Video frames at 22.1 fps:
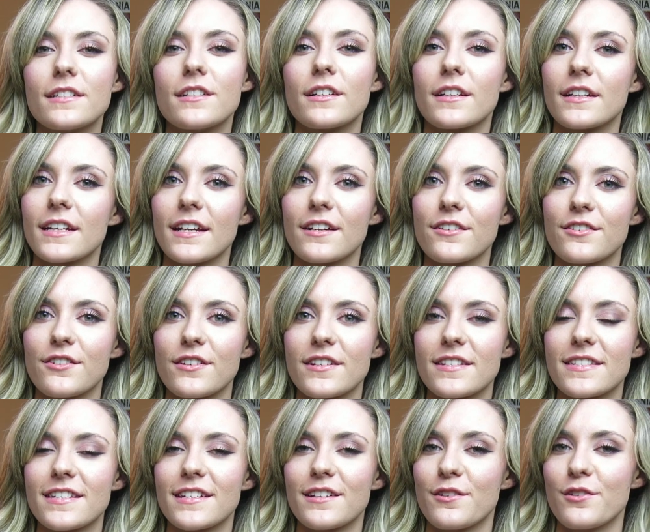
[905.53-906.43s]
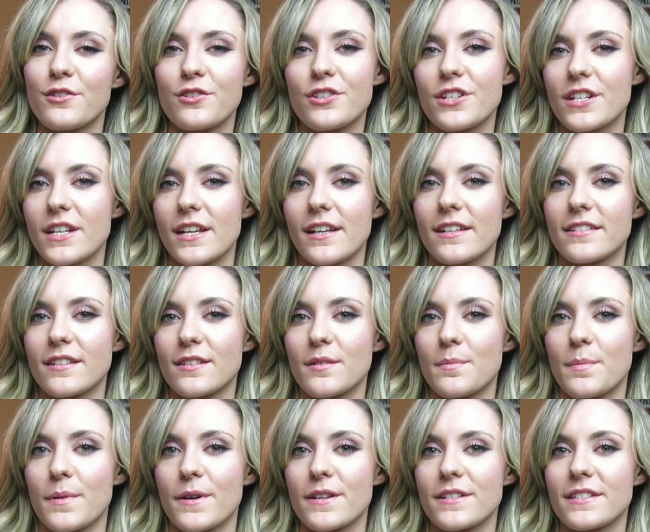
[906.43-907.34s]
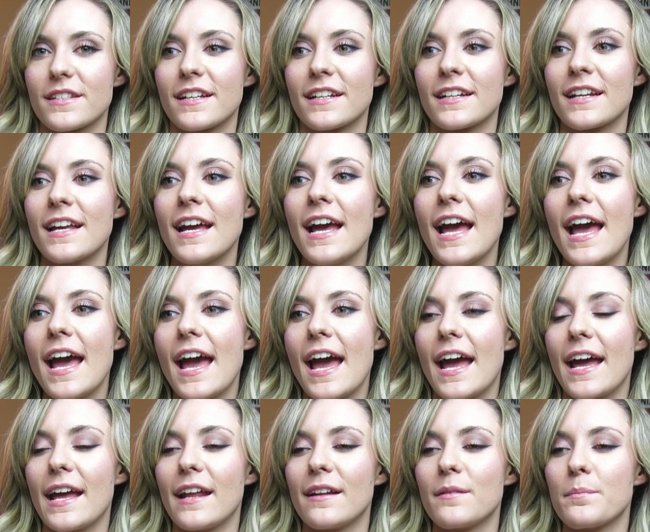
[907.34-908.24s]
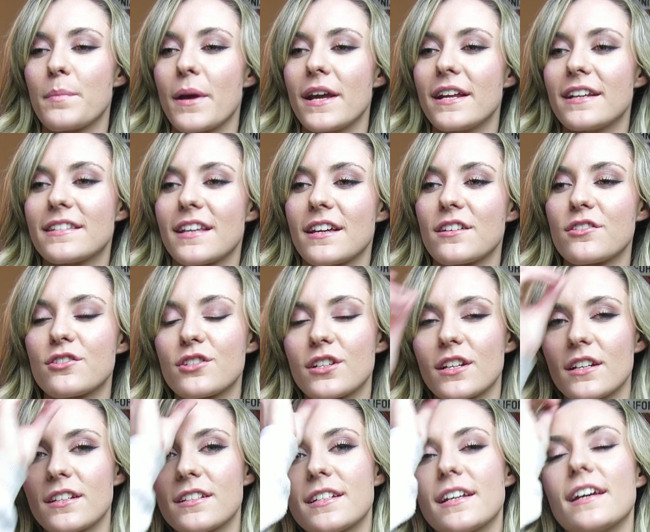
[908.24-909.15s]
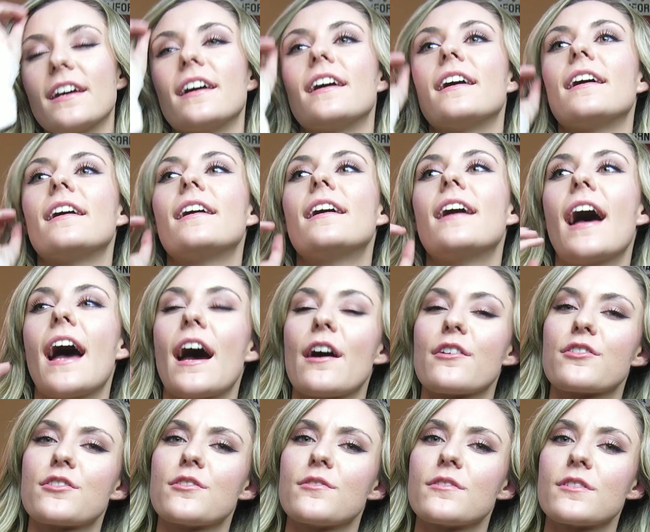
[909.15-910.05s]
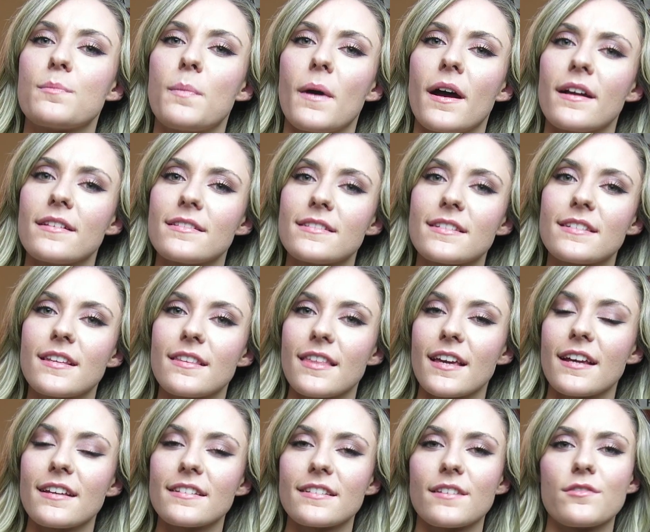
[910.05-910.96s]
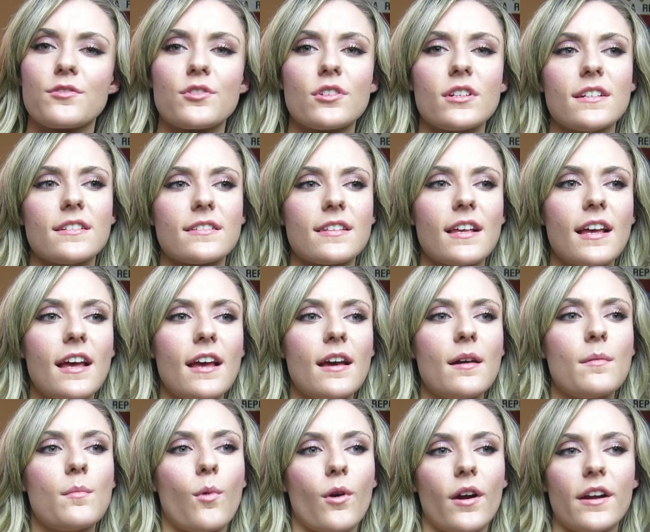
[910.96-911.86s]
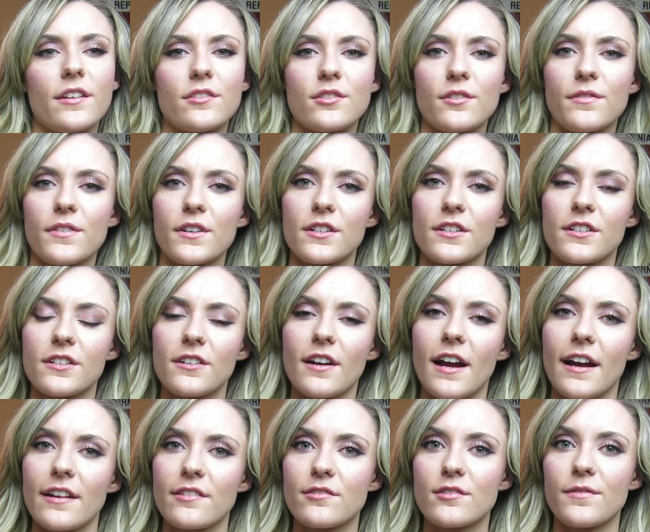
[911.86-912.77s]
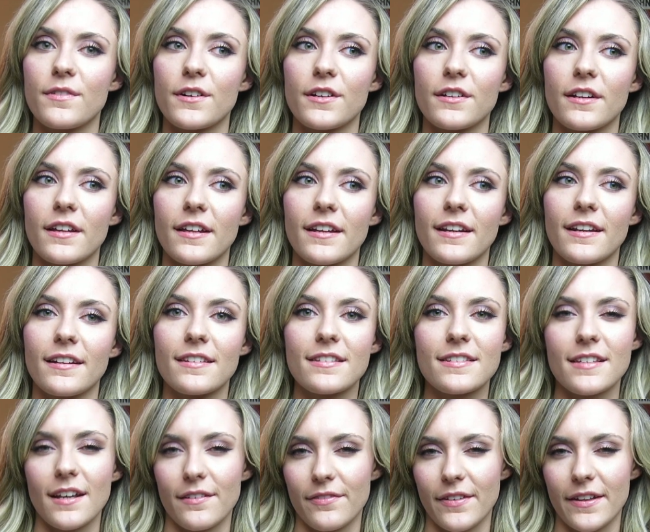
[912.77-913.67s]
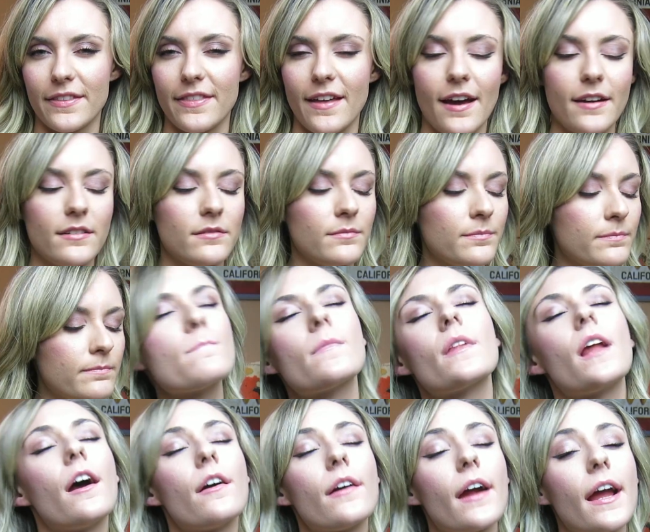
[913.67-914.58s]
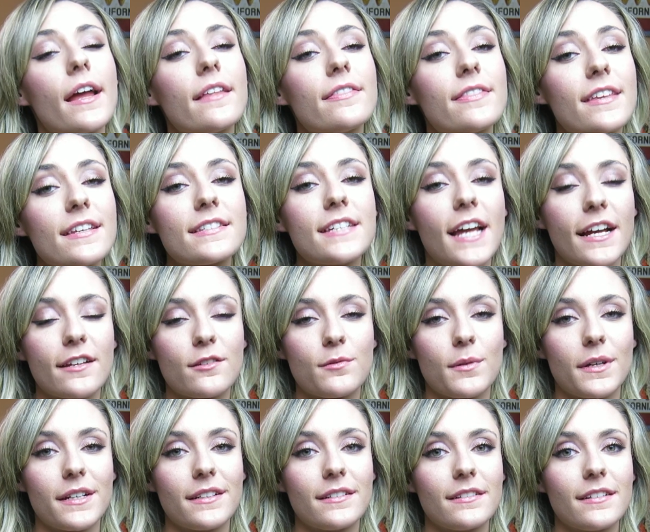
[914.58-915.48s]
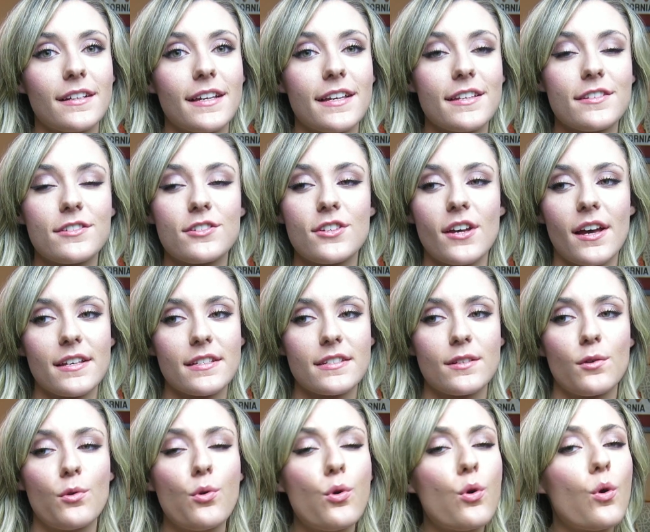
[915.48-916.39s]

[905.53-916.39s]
took an interest in who she is as a person and paid attention to how she responds to things, if she's more introverted or extroverted and stuff like that. Alright, this next one is just